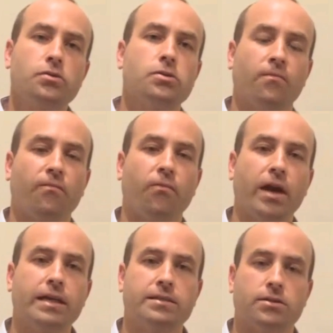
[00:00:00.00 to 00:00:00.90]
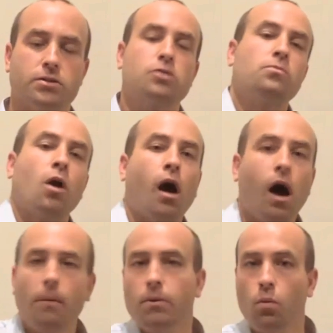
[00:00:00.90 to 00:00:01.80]
are some phrases, some
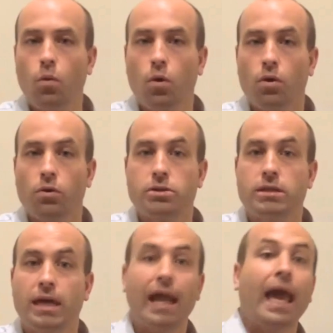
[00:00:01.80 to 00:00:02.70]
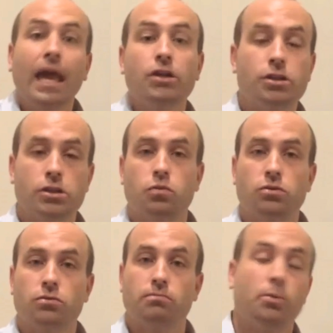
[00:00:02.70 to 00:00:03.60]
common words that agents
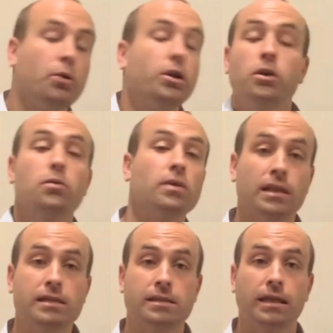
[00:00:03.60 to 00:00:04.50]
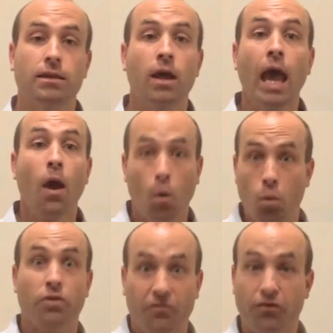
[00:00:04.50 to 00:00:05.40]
will put into a listing
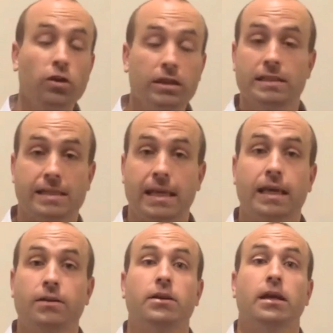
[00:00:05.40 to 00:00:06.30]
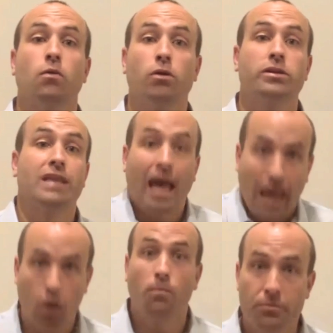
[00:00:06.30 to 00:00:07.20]
with full intent in order to
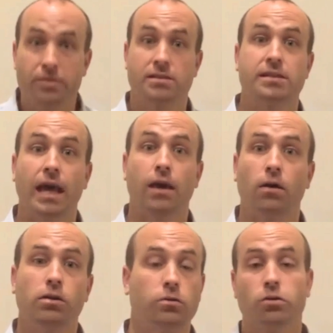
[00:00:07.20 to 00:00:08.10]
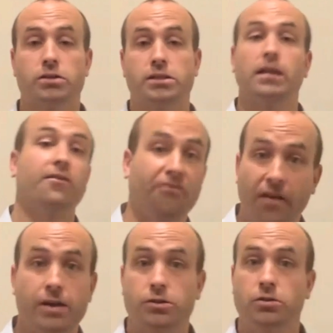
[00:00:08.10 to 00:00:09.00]
help the sale, in order to sell it
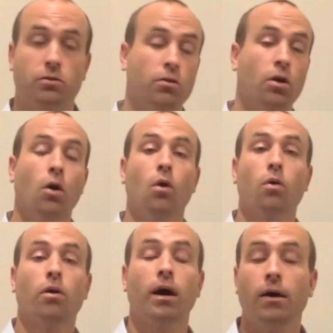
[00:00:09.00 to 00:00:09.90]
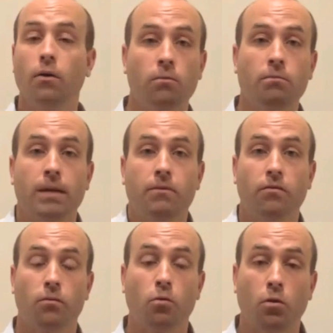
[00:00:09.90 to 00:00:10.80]
faster or maybe
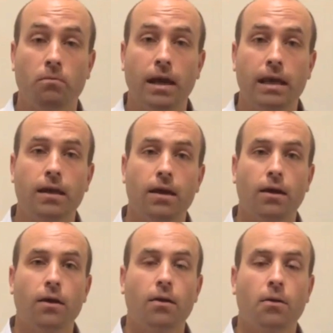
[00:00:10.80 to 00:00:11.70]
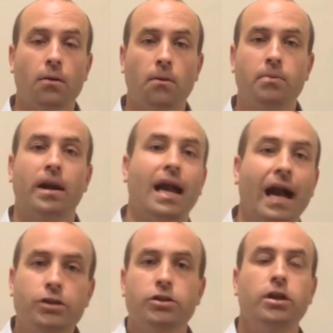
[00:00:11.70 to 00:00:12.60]
for more money, but it
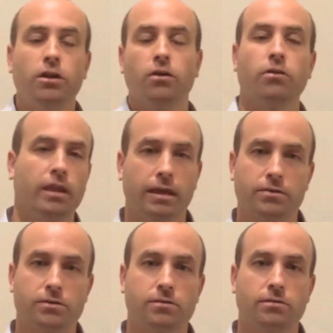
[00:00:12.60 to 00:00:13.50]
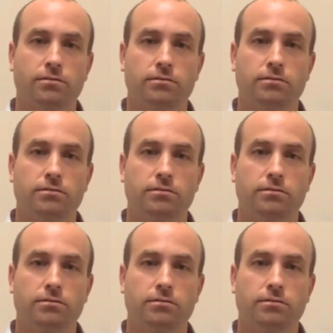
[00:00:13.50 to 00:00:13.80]
actually can hurt things.